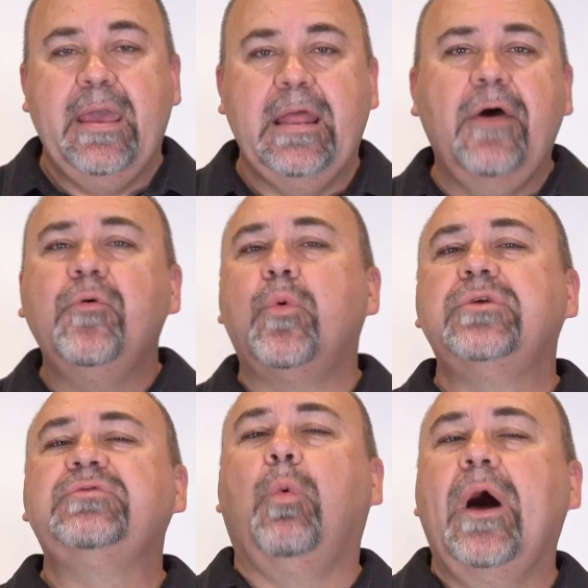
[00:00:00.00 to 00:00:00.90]
In other
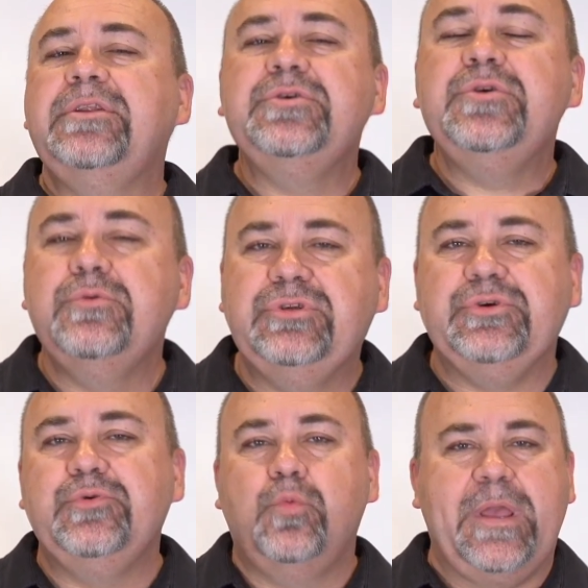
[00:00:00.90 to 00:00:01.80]
words, what do you
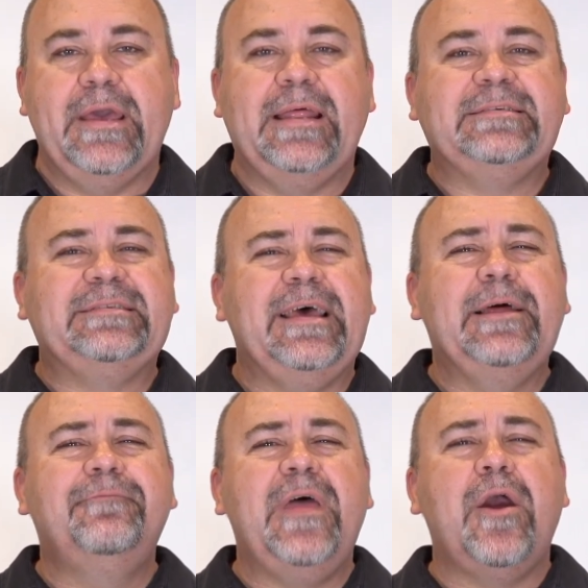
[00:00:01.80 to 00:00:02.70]
do when, instead
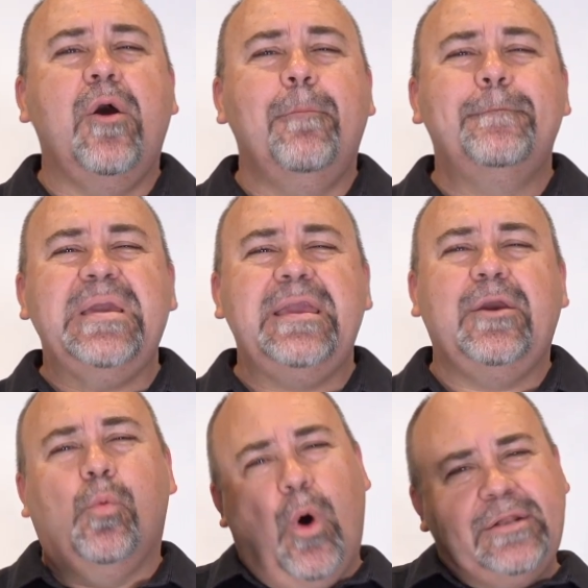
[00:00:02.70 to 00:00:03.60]
of there
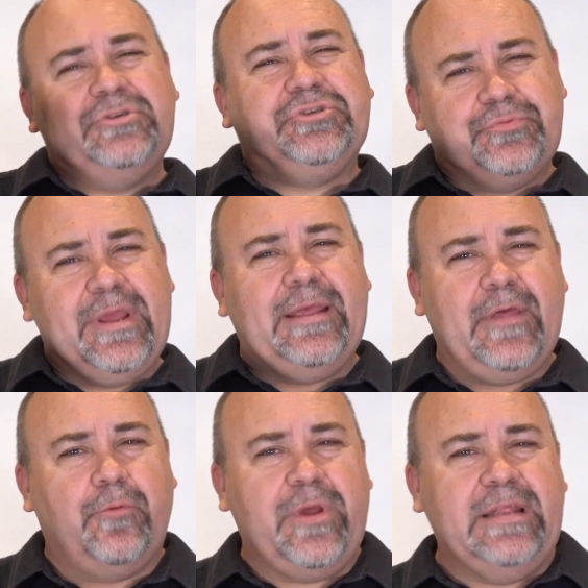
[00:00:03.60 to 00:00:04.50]
being one string
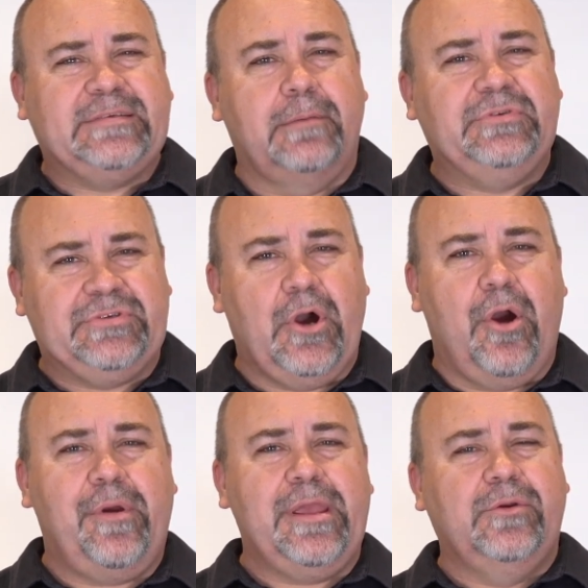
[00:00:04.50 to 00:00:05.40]
that reads I'm
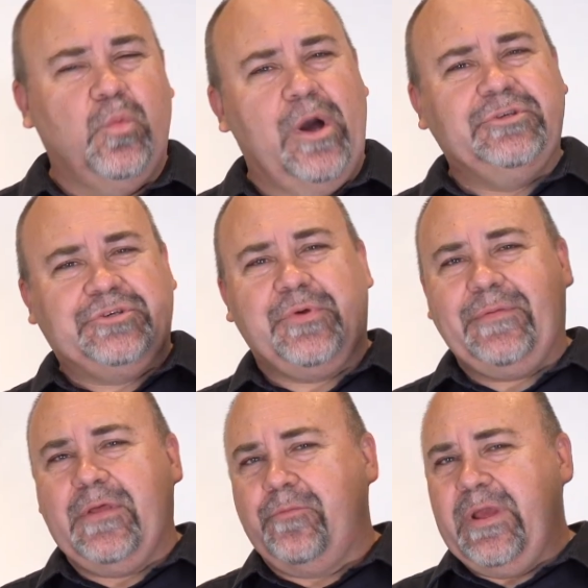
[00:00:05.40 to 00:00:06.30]
sorry and one string
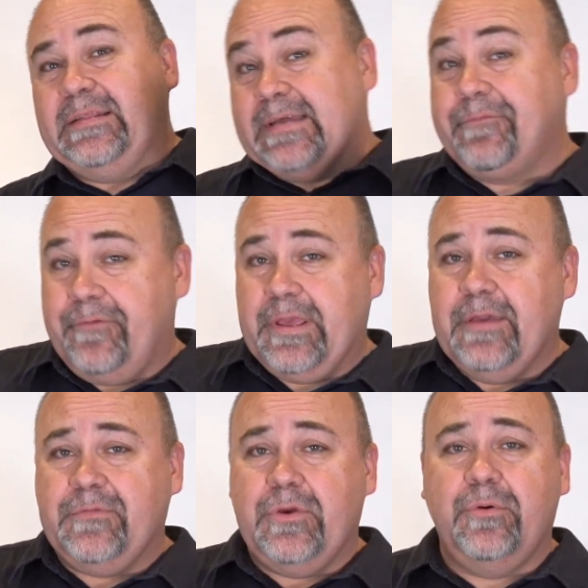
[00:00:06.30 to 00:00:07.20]
that reads I
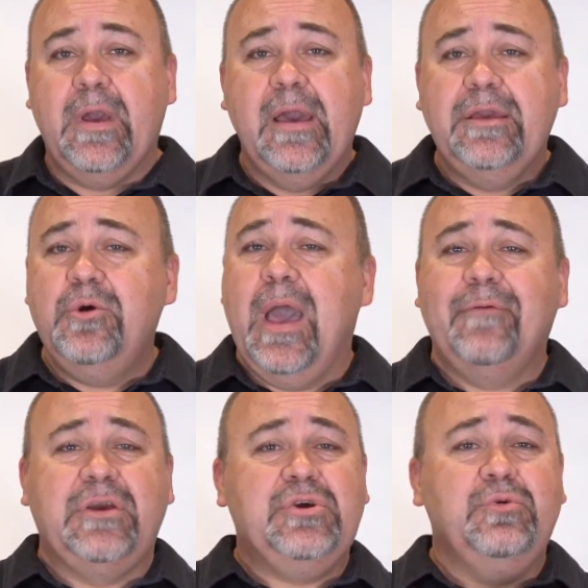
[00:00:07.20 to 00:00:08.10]
forgive you, you have
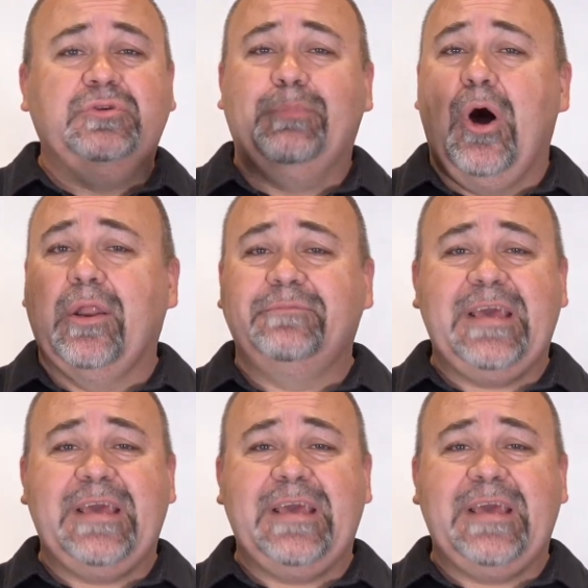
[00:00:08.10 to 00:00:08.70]
a huge ball of